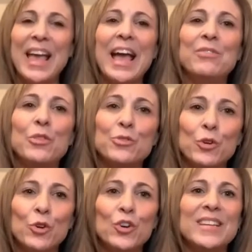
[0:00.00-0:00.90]
And the
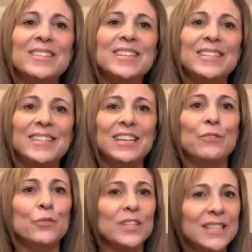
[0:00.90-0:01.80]
third is the T
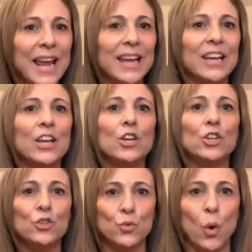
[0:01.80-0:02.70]
for take
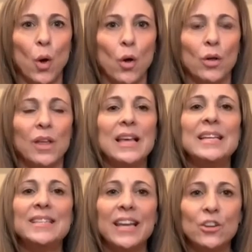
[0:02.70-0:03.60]
control.
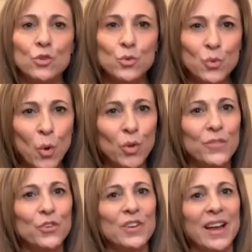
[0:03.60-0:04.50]
Take control
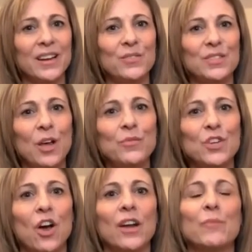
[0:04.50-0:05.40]
of your negative
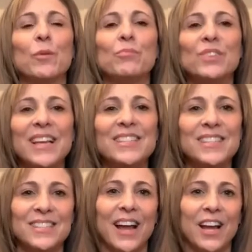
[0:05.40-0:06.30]
self-talk and replace
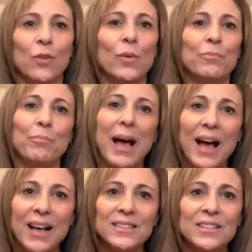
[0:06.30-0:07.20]
the dialogue with
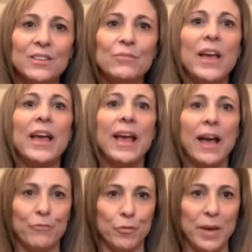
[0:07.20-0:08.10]
positive
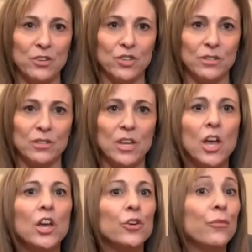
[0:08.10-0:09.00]
affirmations,
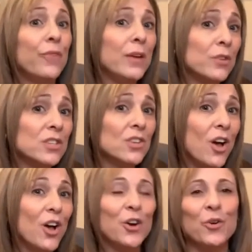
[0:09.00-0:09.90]
your favorite
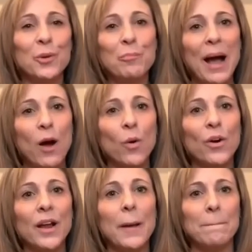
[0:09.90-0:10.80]
song, or an
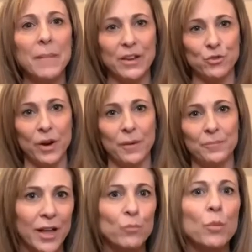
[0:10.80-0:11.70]
empowering mantra.
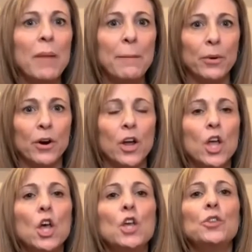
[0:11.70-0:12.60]
And remember,
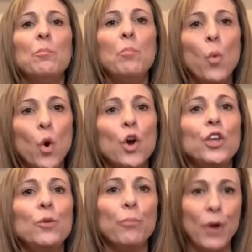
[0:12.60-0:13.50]
the more
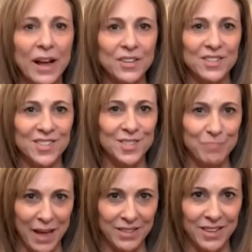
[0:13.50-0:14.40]
you practice this
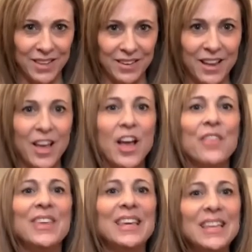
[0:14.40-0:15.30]
method,
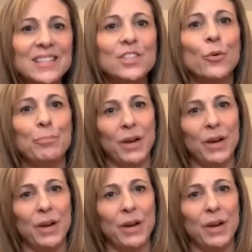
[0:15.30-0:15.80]
the easier it